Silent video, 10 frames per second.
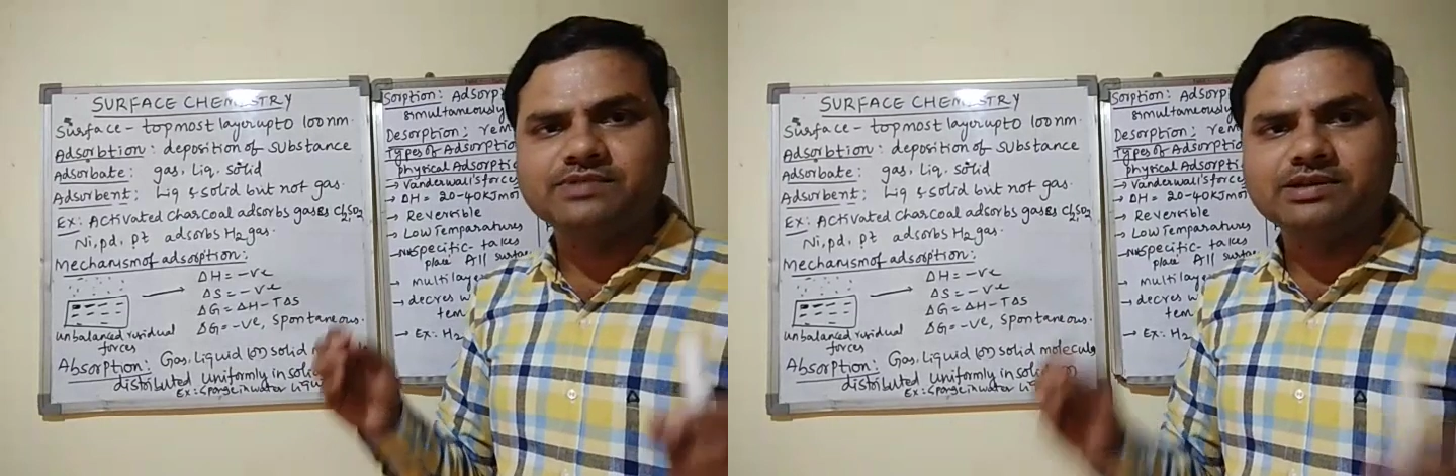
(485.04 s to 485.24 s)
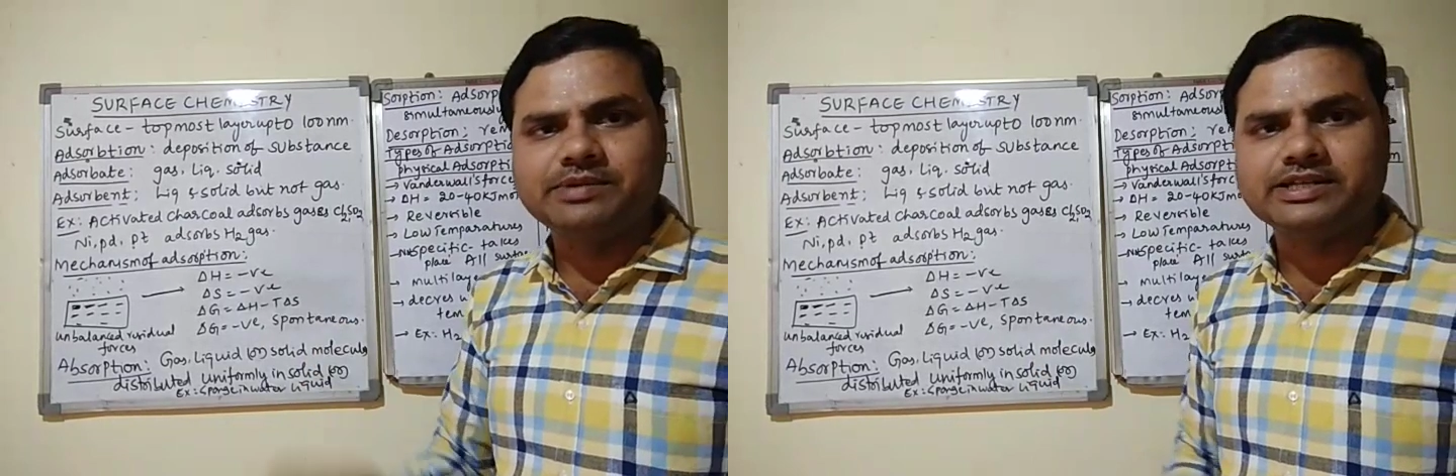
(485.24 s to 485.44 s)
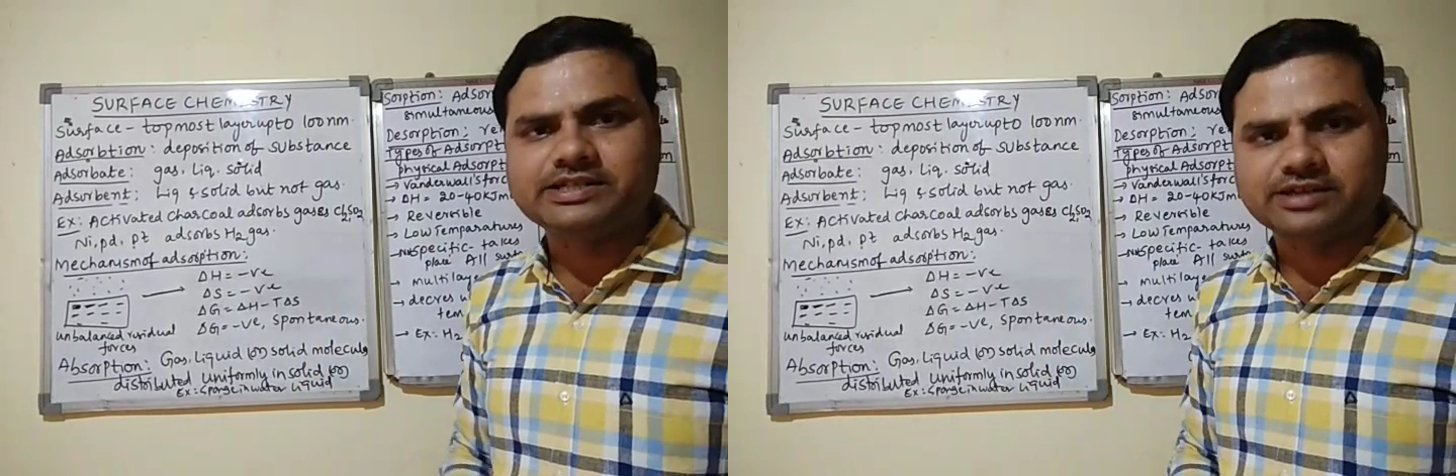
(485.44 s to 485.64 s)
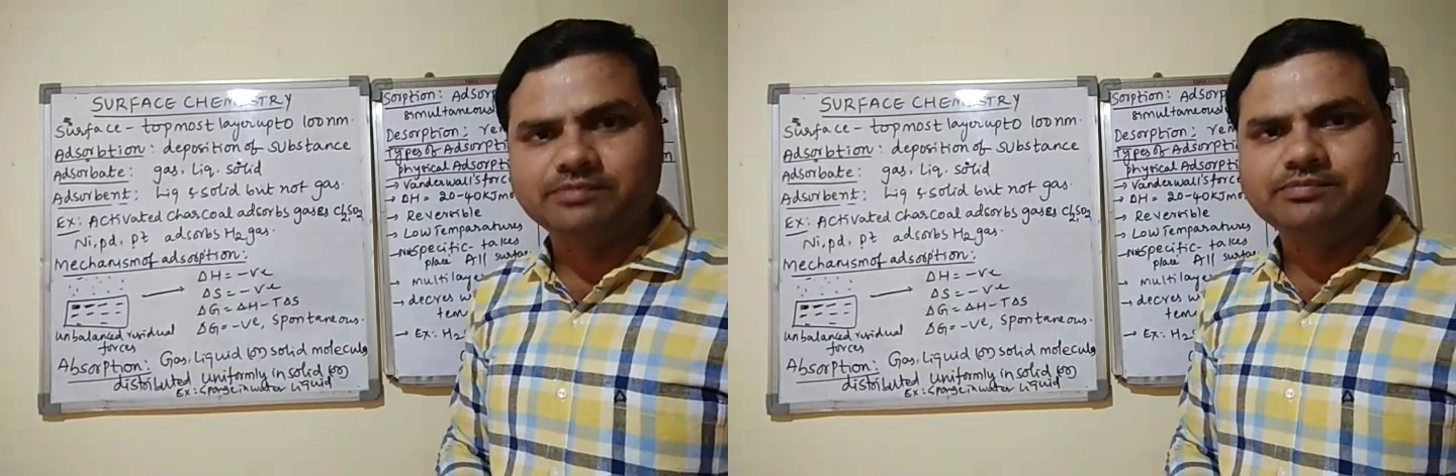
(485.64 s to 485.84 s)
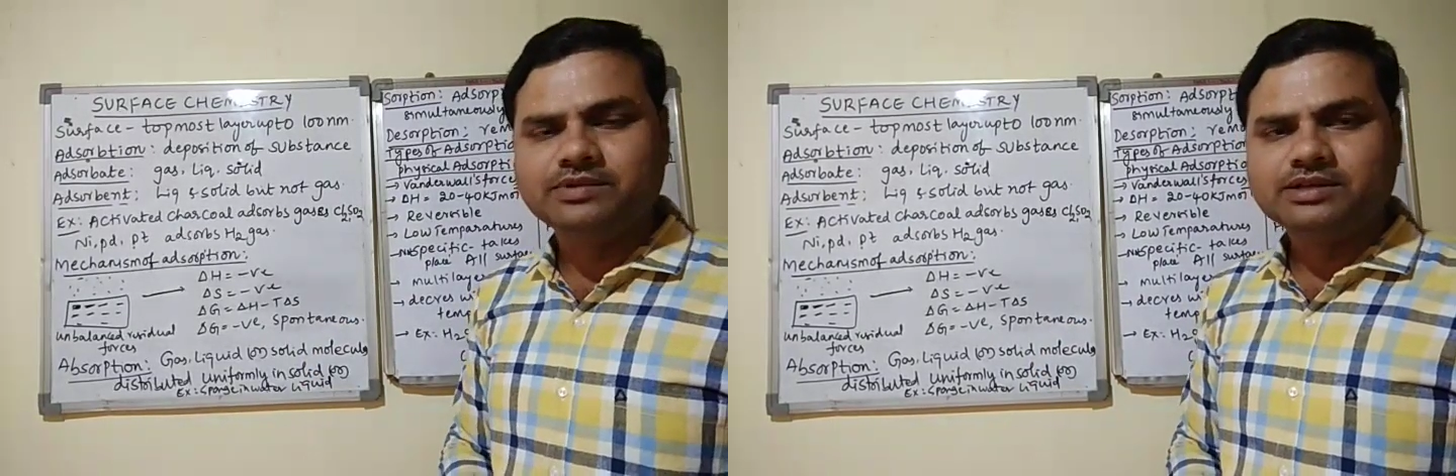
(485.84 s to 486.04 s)
will be
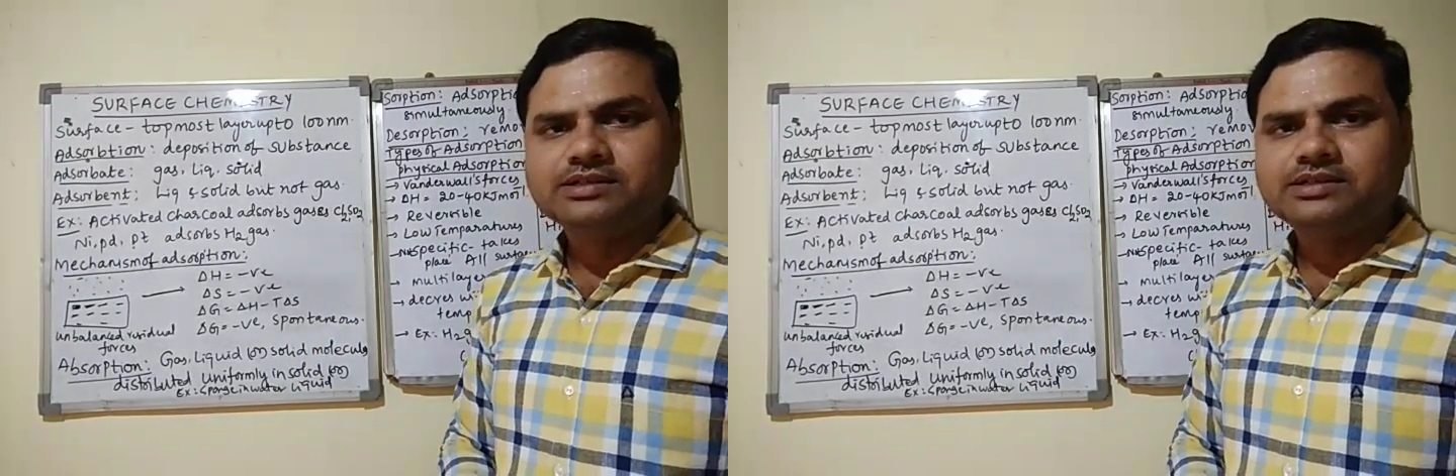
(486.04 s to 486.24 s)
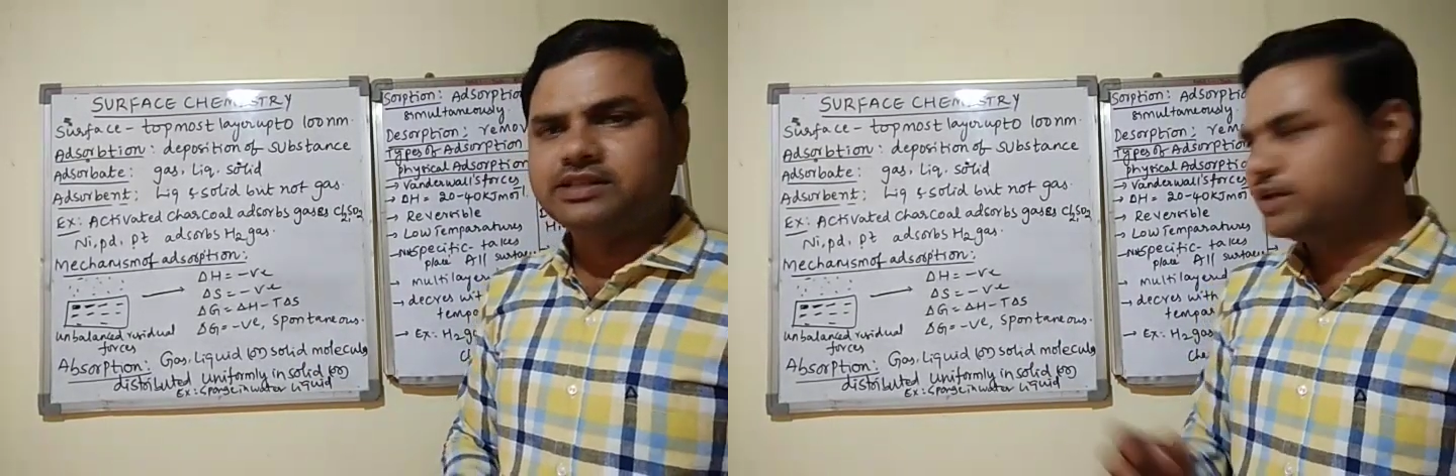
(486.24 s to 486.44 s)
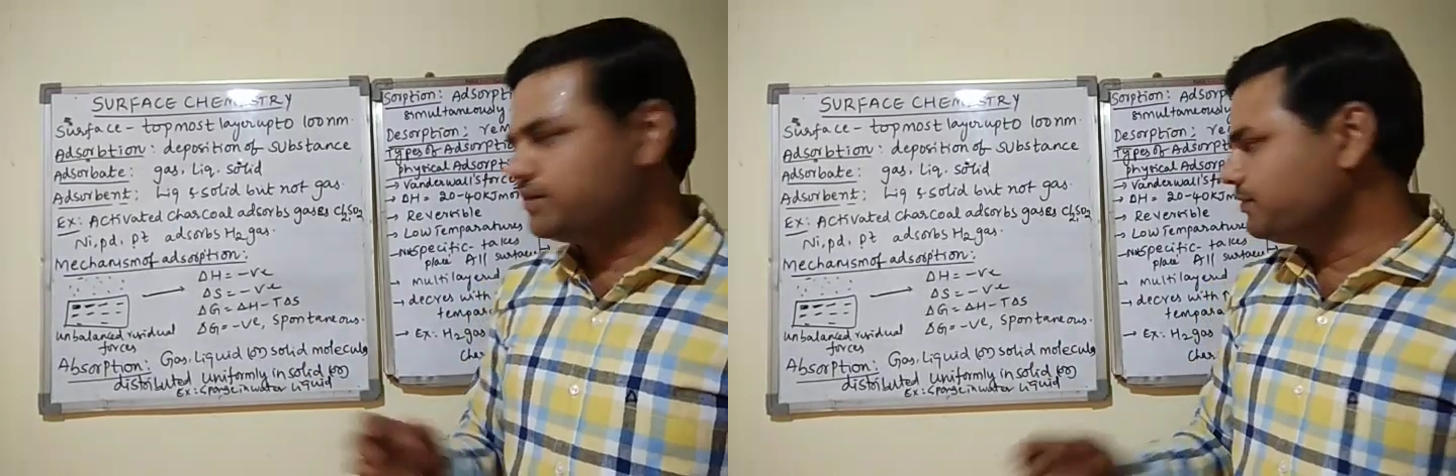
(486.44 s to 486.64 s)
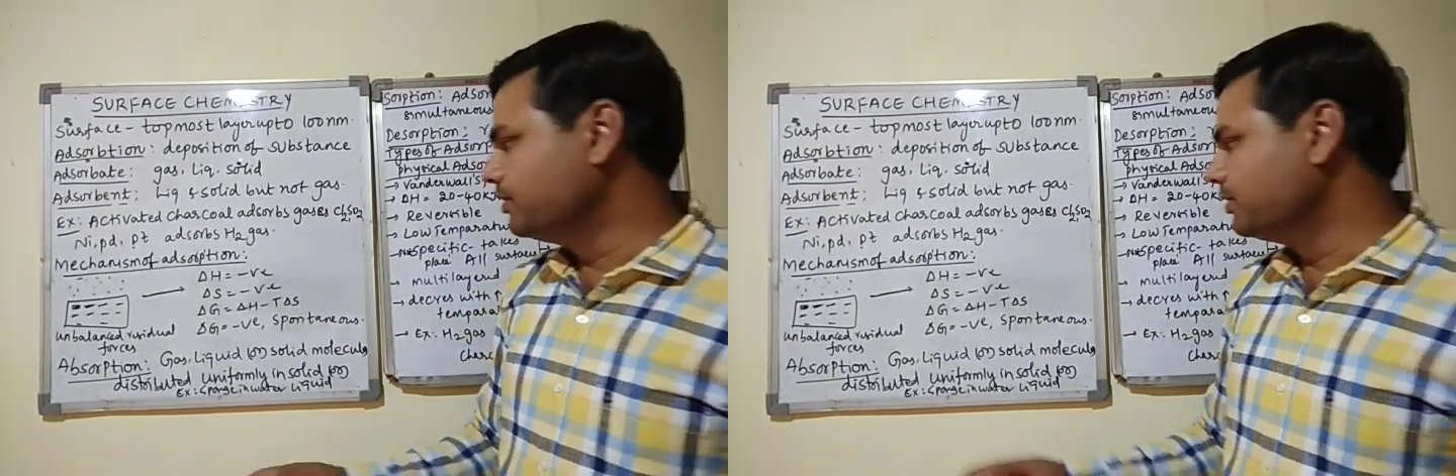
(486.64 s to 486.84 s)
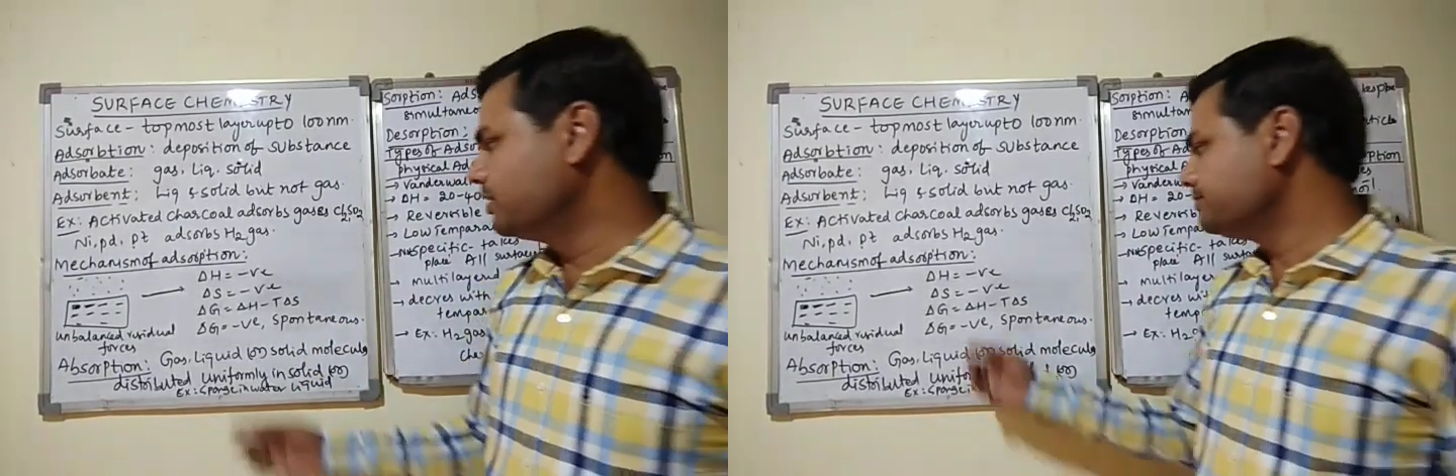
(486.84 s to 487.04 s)
disturbed.
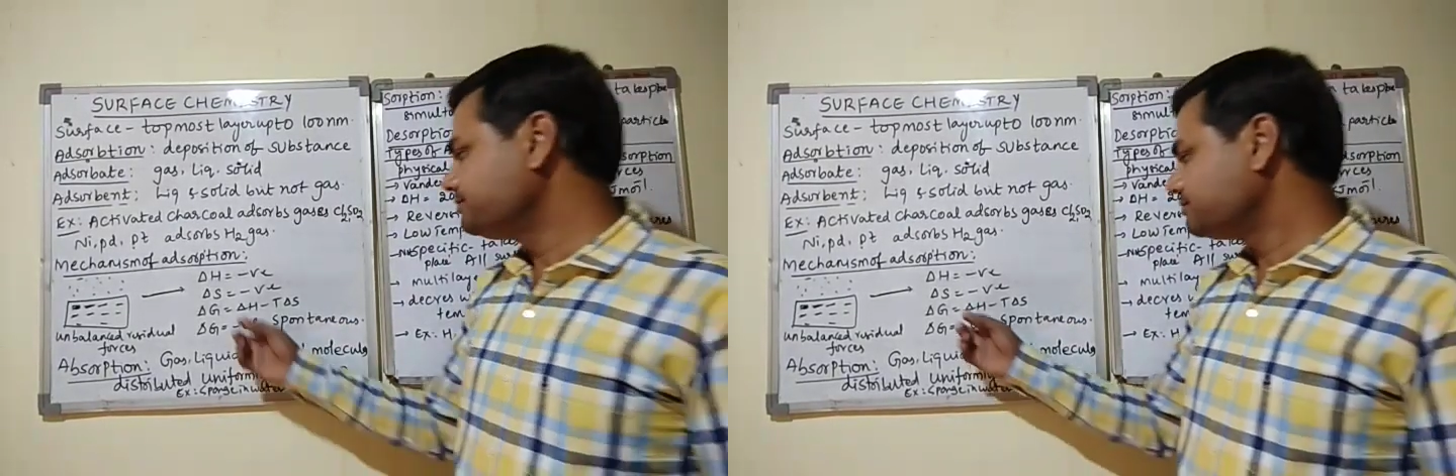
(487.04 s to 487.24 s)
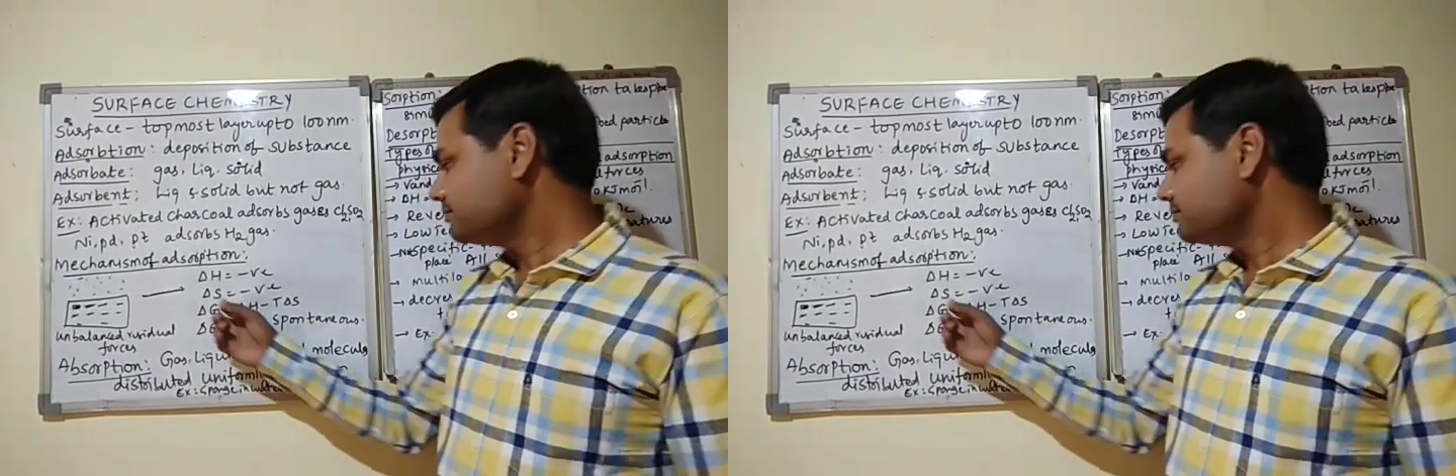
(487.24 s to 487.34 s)
Therefore,